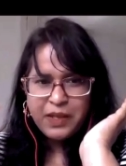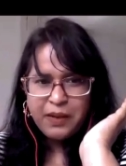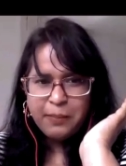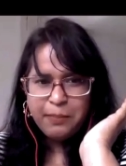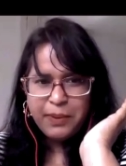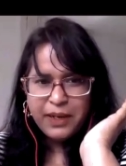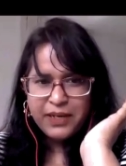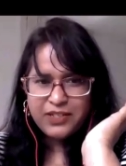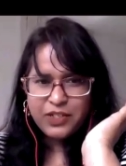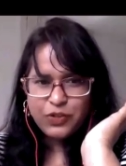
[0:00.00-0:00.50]

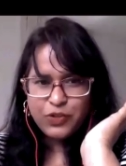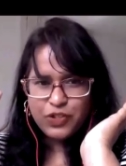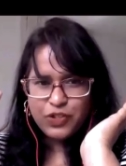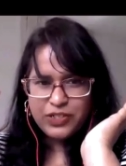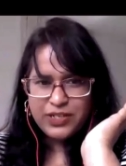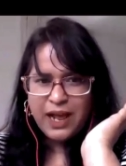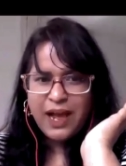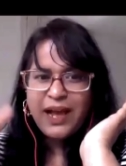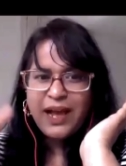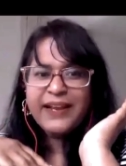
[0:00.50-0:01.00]
but you
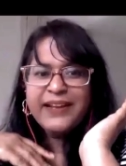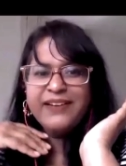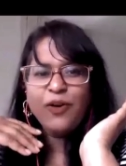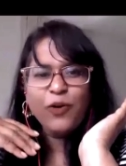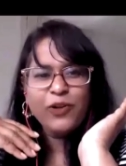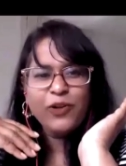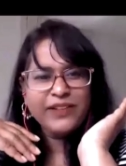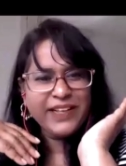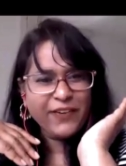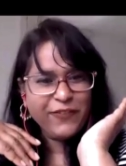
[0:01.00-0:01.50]
should hide
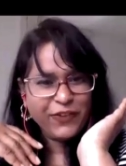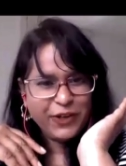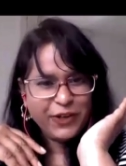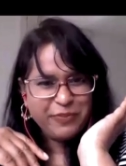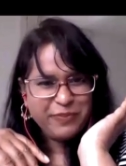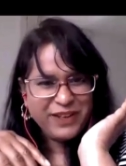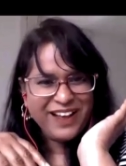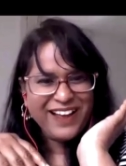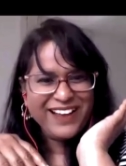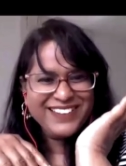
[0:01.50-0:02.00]
all the effort
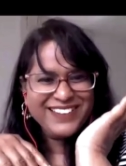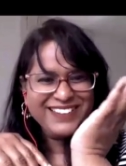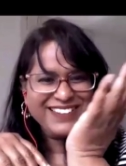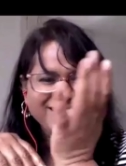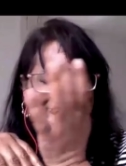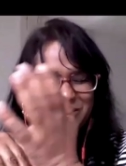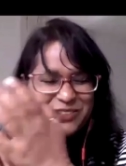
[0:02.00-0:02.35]
behind it